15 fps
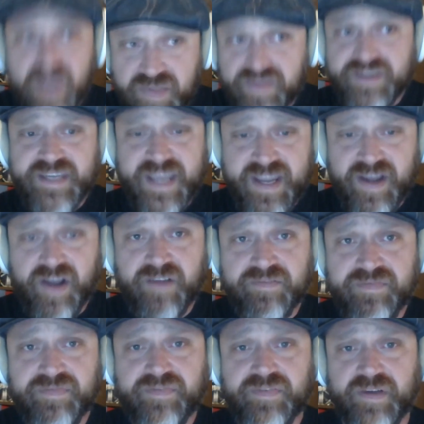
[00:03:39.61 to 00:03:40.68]
the day
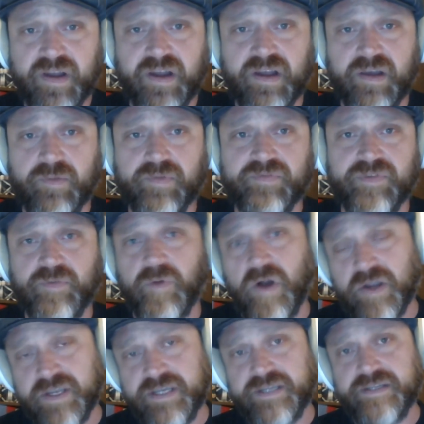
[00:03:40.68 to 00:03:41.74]
of uh, if you
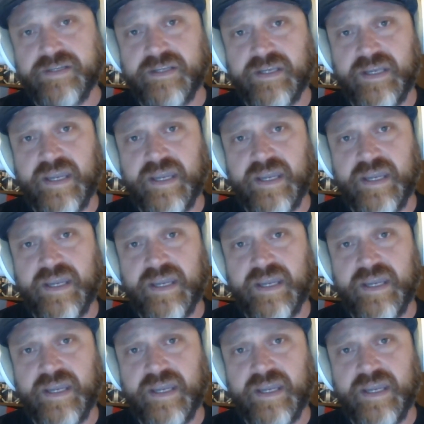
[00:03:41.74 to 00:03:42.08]
walk in